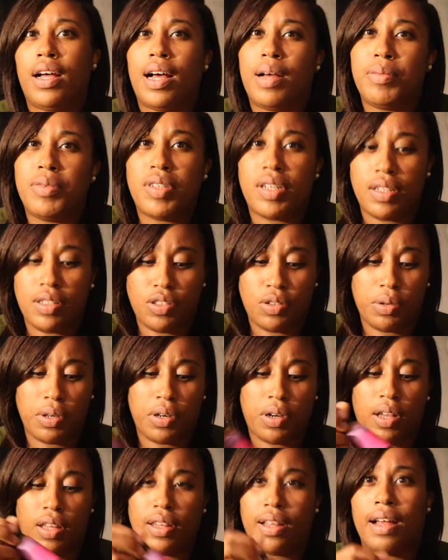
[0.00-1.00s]
I'm done
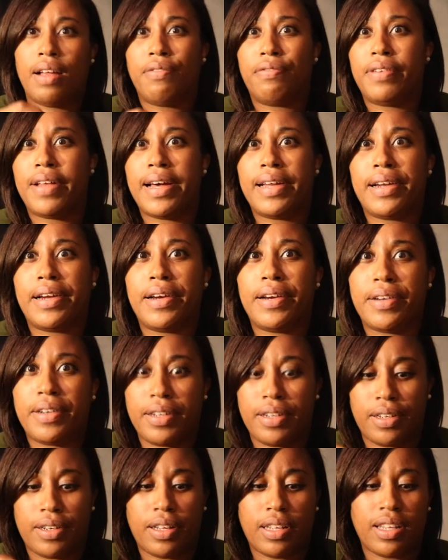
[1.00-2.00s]
doing all that flat
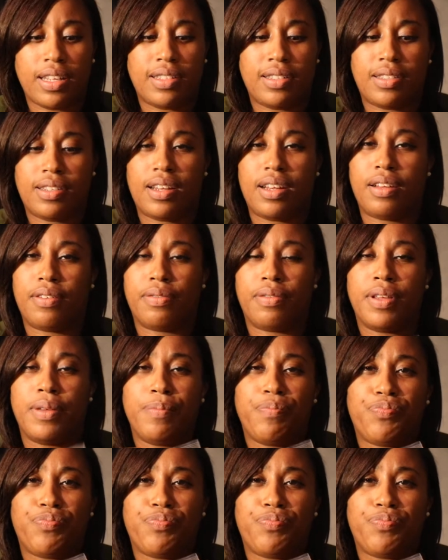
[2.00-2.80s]
ironing and all that stuff.